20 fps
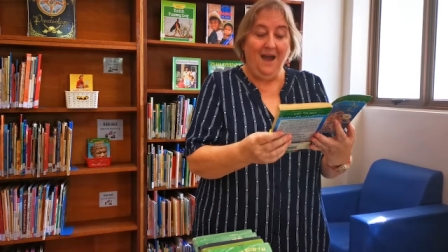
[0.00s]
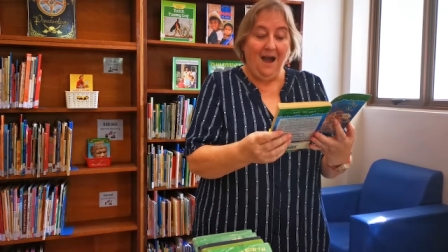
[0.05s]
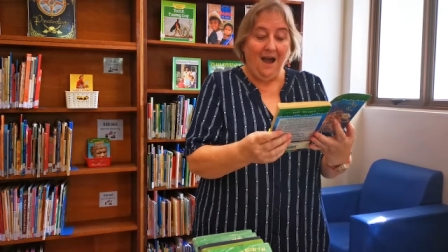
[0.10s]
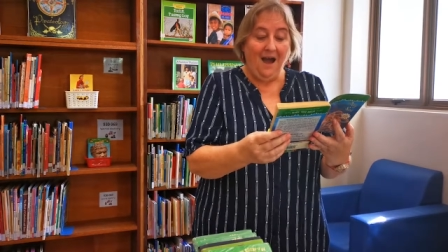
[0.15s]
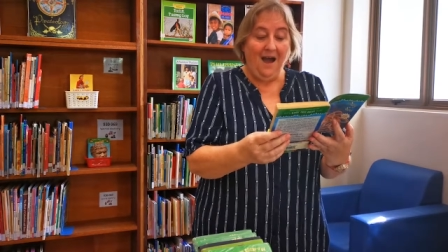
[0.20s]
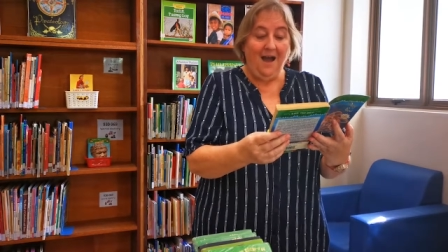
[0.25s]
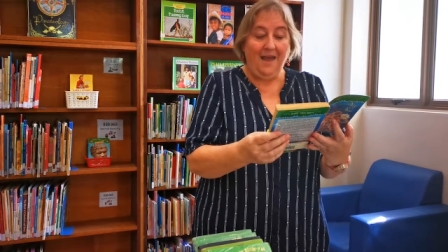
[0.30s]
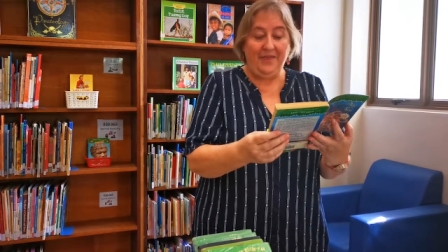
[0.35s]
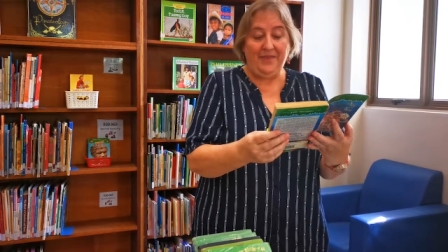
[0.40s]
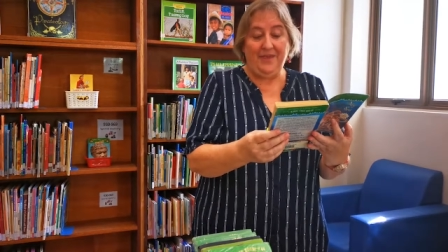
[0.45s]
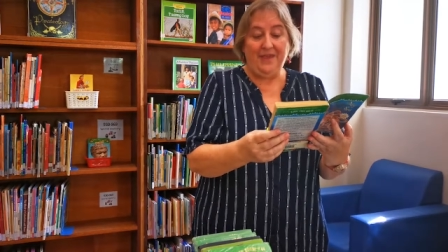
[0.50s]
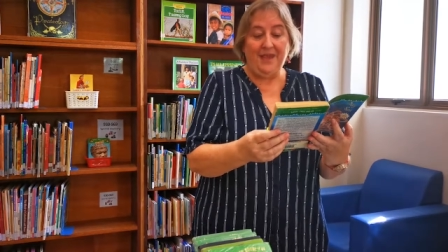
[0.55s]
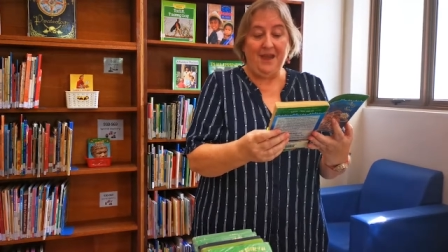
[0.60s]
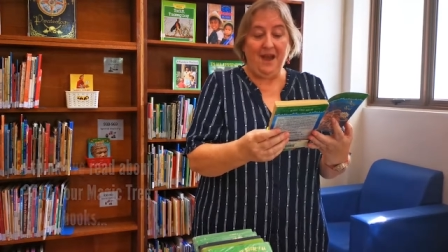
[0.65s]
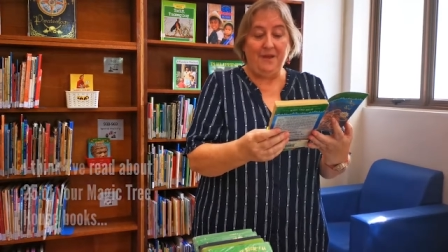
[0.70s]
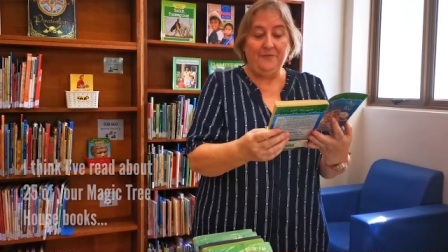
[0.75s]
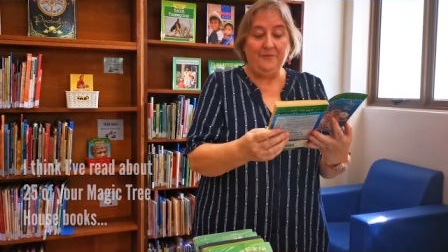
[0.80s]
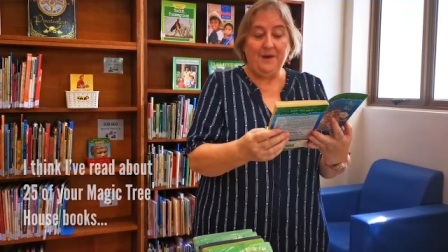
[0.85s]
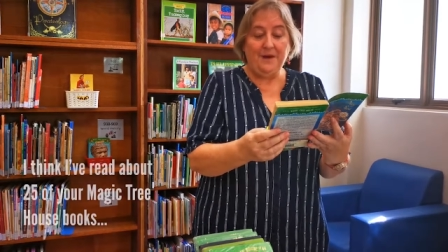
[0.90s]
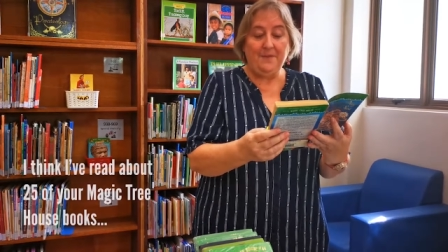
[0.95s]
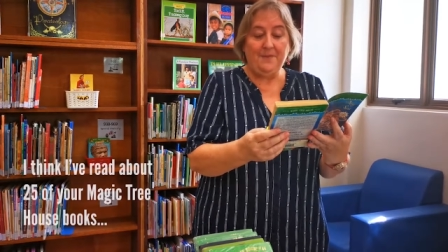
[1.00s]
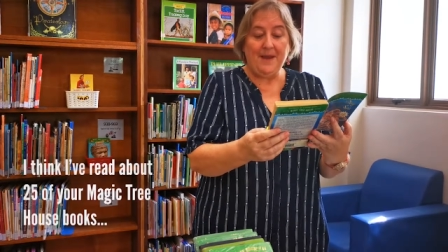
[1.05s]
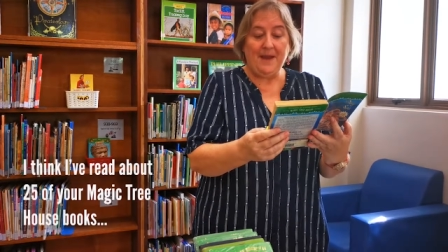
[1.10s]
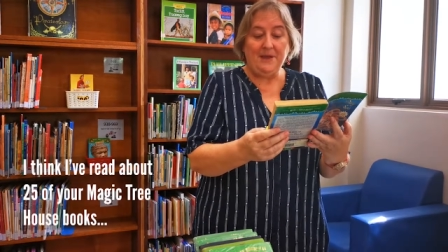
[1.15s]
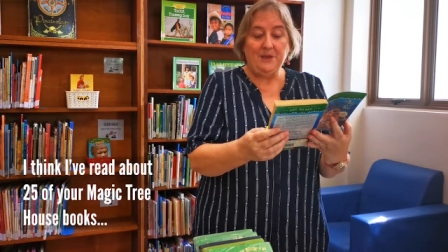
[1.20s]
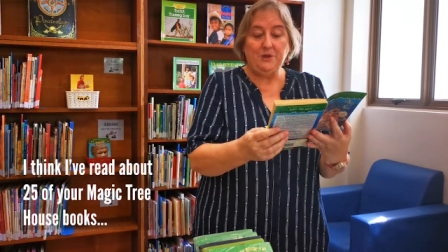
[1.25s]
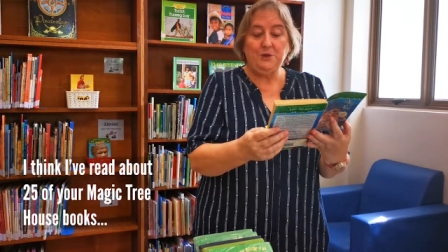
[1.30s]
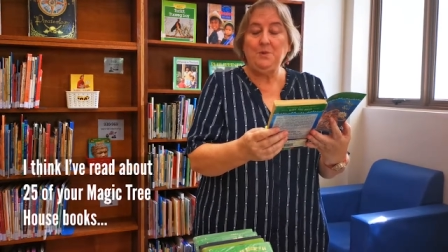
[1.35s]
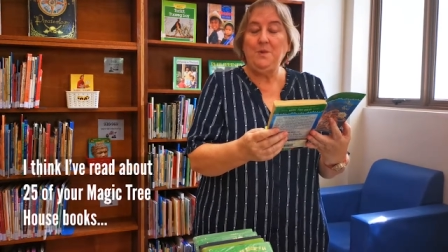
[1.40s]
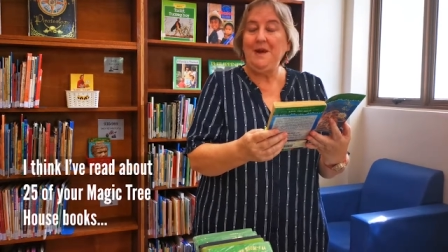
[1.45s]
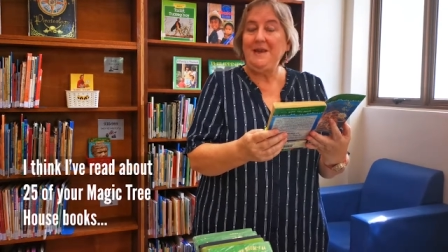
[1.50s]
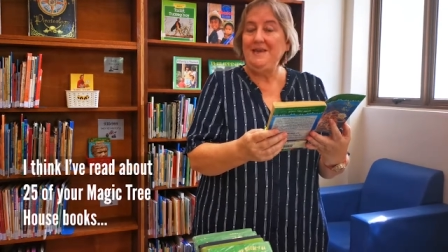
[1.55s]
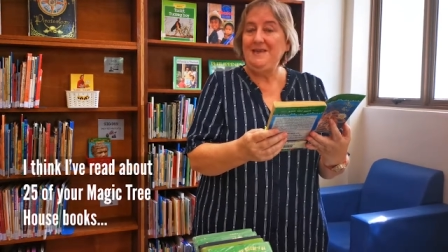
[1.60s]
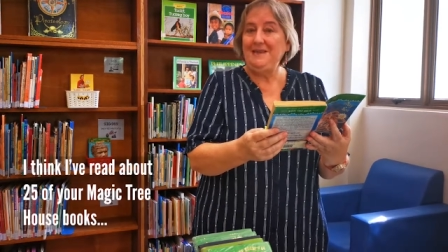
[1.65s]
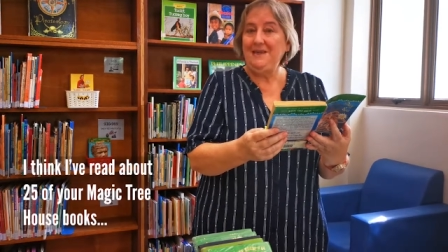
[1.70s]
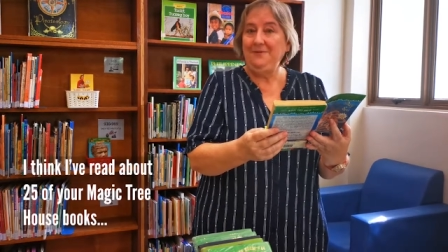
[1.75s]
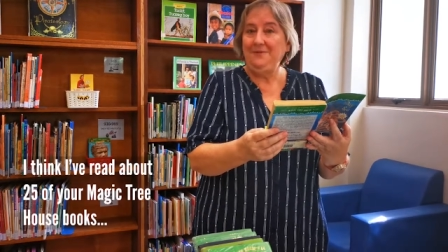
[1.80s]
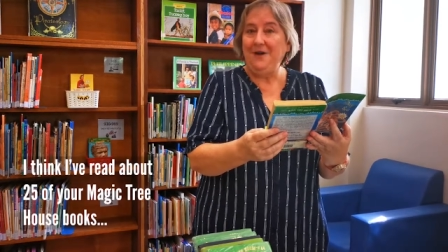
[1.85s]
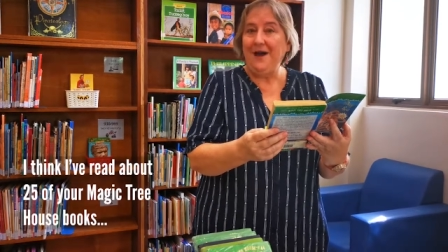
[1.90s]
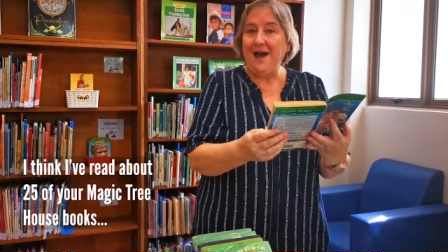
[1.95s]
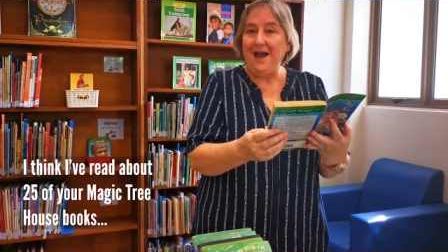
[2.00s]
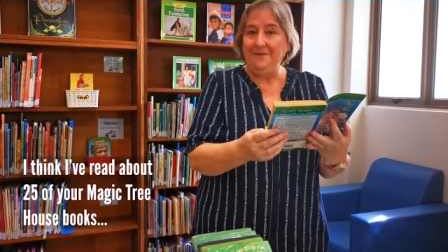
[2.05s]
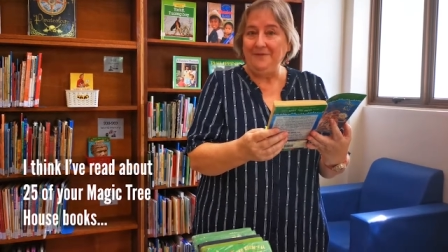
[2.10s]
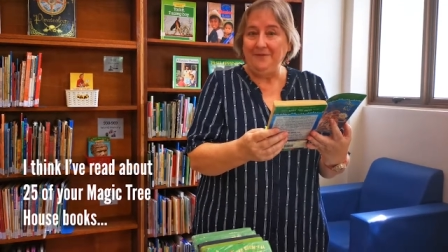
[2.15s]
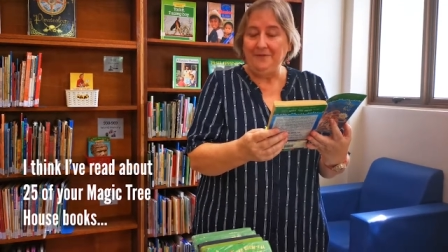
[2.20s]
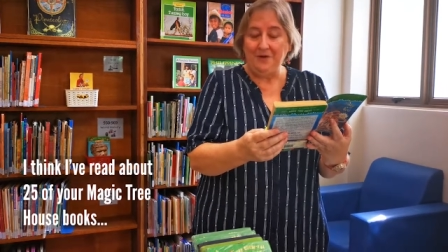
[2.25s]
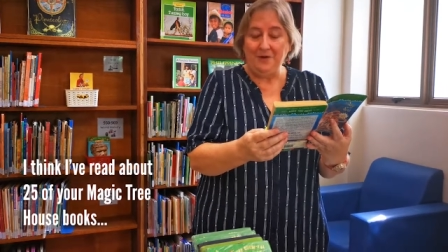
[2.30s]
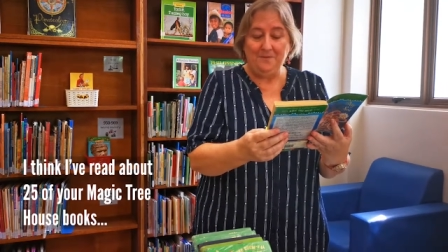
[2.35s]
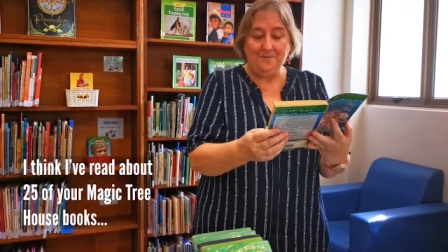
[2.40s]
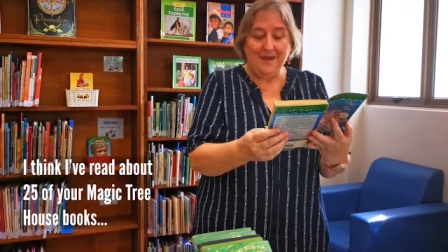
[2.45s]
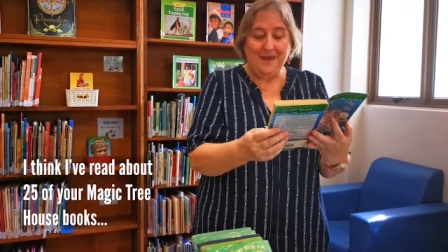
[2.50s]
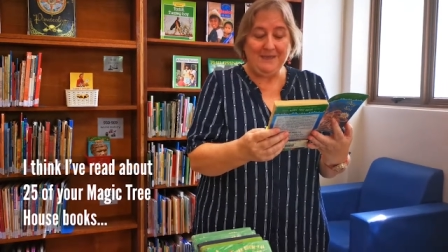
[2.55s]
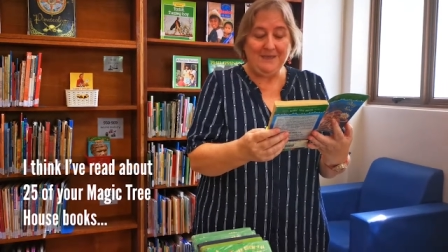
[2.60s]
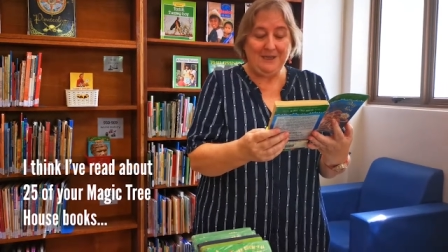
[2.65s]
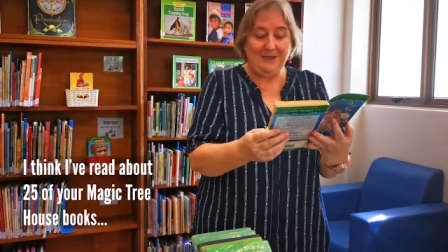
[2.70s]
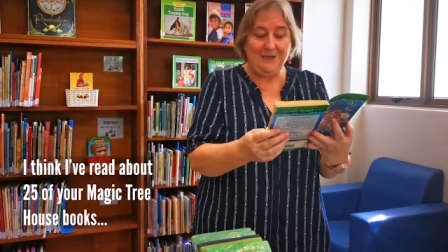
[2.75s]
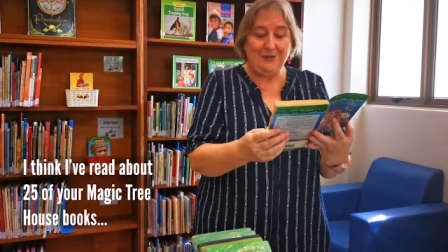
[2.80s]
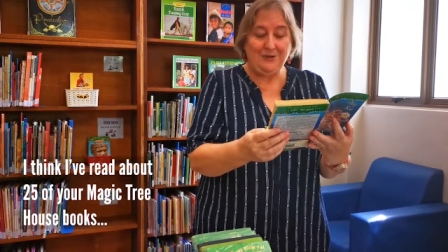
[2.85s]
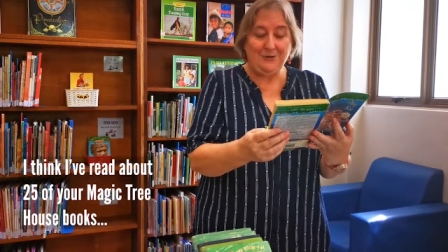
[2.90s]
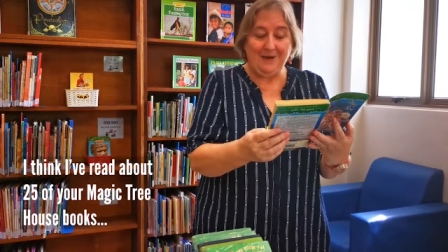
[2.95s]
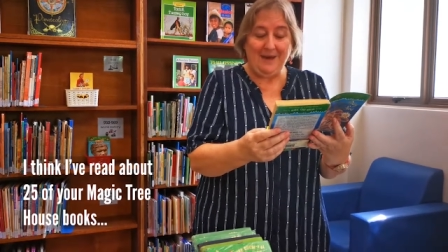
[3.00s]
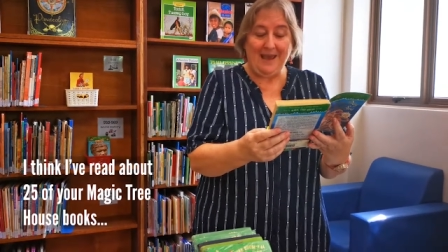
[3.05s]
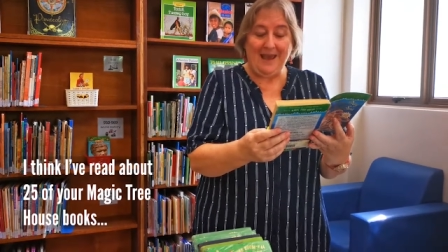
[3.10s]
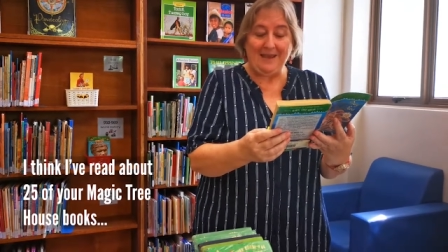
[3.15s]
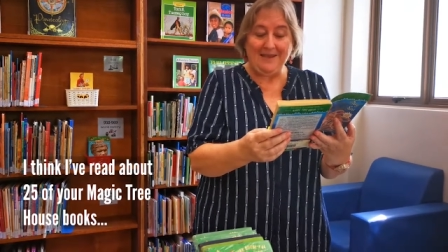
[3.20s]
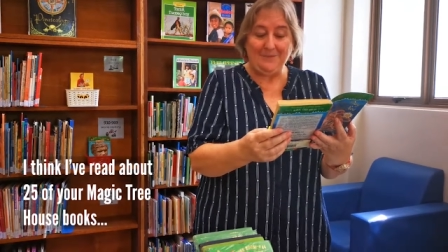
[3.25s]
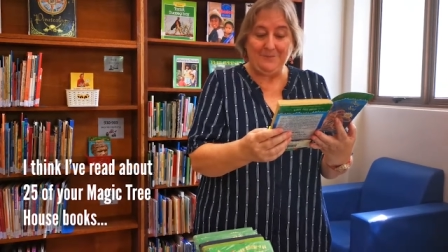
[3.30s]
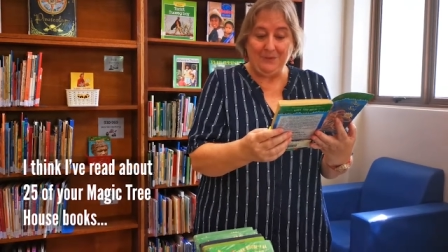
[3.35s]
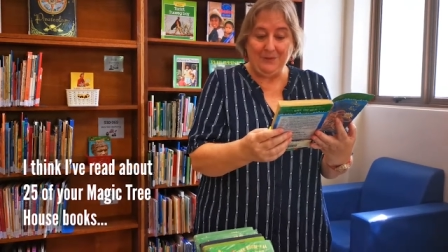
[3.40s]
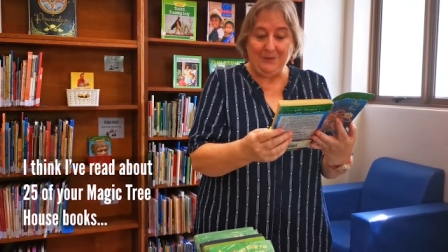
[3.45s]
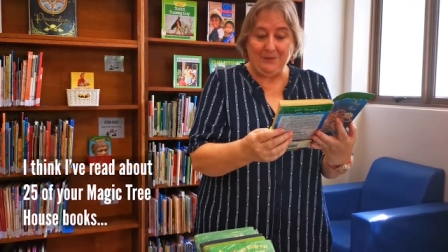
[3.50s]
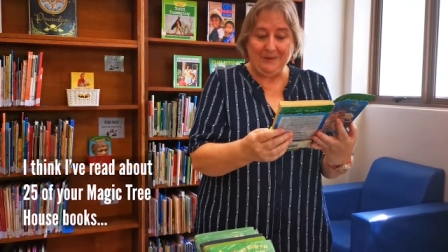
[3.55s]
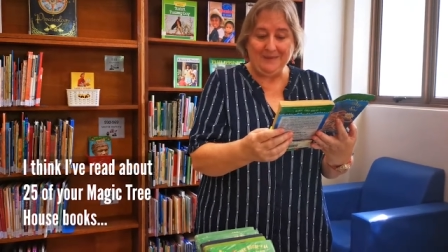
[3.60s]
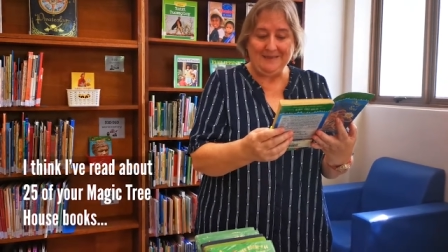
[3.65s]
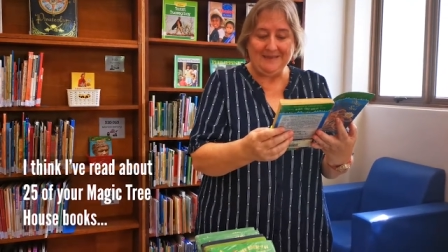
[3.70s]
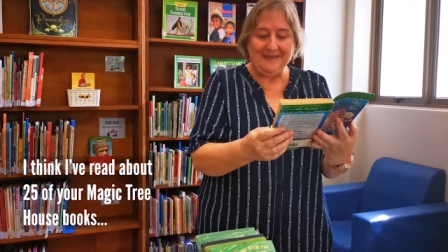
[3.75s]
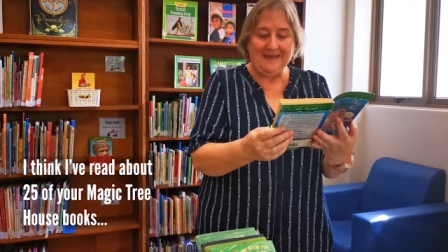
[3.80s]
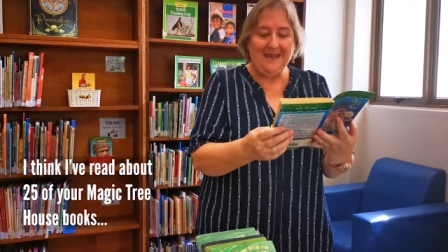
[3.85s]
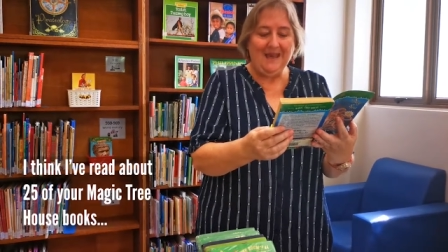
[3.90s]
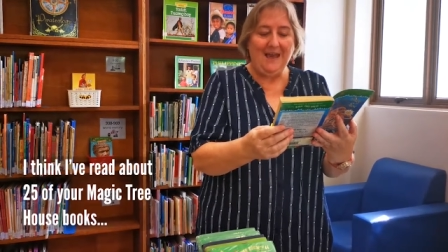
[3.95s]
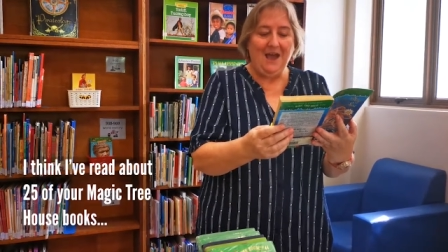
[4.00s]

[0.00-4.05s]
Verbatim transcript: I think I've read about 25 of your Magic Treehouse books.